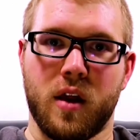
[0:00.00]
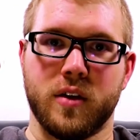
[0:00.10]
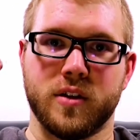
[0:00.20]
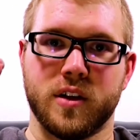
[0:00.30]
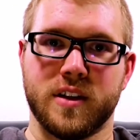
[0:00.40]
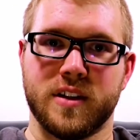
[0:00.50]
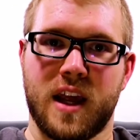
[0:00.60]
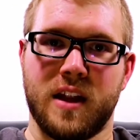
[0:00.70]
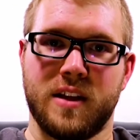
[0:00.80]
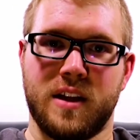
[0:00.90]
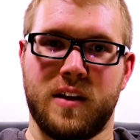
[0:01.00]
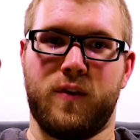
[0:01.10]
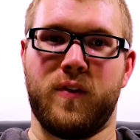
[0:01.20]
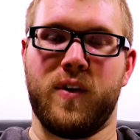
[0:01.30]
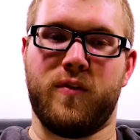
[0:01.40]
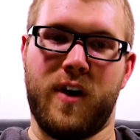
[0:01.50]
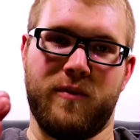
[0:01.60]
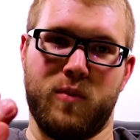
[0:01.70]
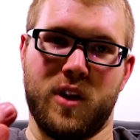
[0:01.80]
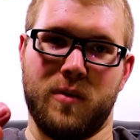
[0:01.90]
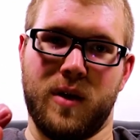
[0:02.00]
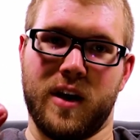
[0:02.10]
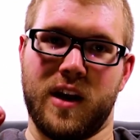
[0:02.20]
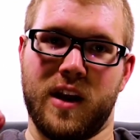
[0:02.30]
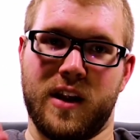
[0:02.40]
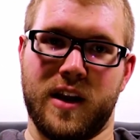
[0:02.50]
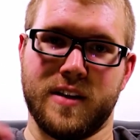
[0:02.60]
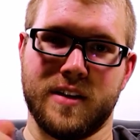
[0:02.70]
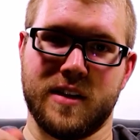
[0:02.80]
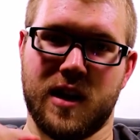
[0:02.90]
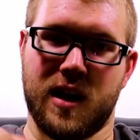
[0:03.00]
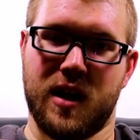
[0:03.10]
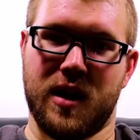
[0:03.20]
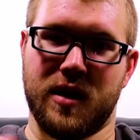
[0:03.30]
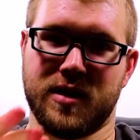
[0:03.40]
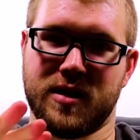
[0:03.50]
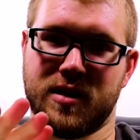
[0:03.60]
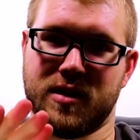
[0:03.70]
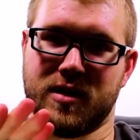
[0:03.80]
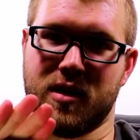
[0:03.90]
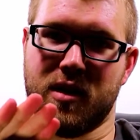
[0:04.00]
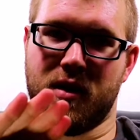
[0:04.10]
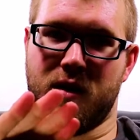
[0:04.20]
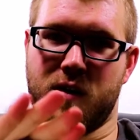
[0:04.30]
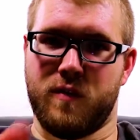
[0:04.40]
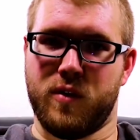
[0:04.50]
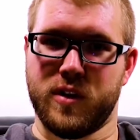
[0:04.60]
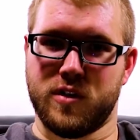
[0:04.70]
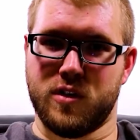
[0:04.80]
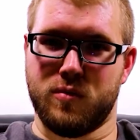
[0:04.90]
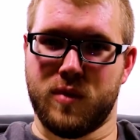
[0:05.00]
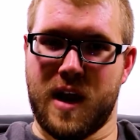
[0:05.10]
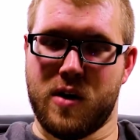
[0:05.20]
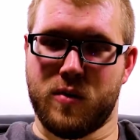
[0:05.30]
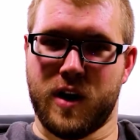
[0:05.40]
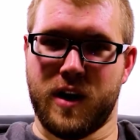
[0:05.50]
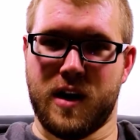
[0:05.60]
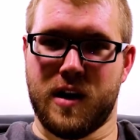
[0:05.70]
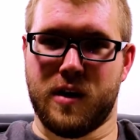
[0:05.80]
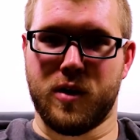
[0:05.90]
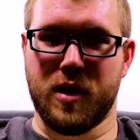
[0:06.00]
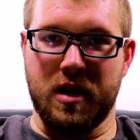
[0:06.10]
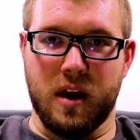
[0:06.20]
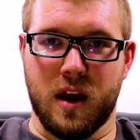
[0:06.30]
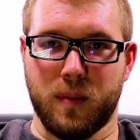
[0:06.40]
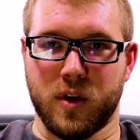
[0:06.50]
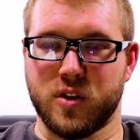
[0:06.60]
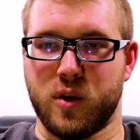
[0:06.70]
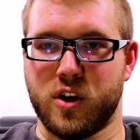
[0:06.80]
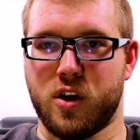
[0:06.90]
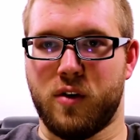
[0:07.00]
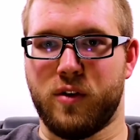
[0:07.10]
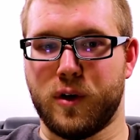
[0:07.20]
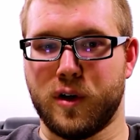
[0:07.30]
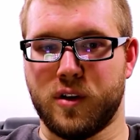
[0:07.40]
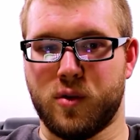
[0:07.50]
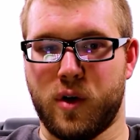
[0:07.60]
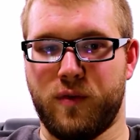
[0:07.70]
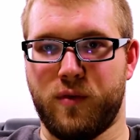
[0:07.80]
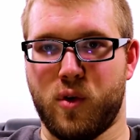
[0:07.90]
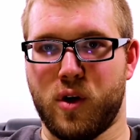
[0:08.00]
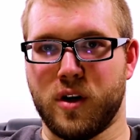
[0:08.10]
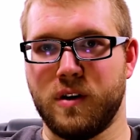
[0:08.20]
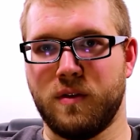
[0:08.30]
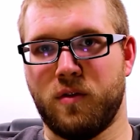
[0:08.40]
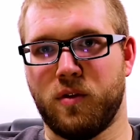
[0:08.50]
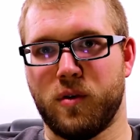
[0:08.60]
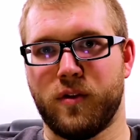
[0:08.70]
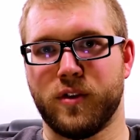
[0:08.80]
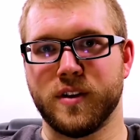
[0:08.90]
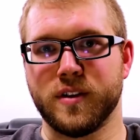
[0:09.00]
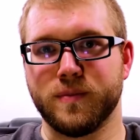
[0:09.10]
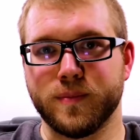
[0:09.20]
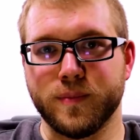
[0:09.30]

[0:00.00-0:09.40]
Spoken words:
18 to 55mm kit lens, and this is fully zoomed out right now. I'm going to switch over to the 24 for reference.